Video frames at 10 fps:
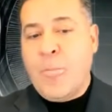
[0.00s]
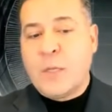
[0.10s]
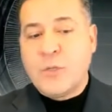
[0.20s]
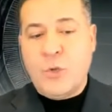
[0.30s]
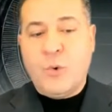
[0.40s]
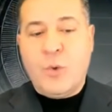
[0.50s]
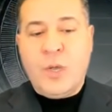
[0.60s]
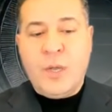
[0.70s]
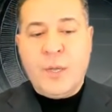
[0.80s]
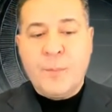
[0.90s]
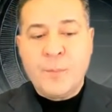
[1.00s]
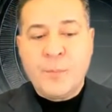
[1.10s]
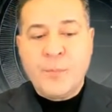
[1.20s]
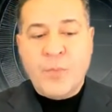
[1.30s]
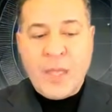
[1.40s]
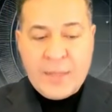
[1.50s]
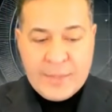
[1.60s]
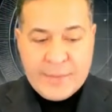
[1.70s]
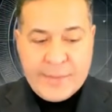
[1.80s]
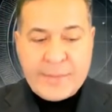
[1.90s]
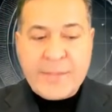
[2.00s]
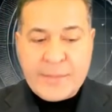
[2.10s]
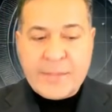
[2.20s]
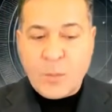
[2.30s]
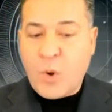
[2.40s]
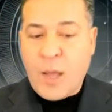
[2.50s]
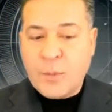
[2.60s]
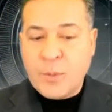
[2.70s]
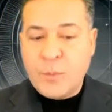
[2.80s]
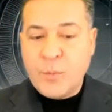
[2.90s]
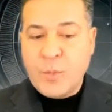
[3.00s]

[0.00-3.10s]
So, and this is a problem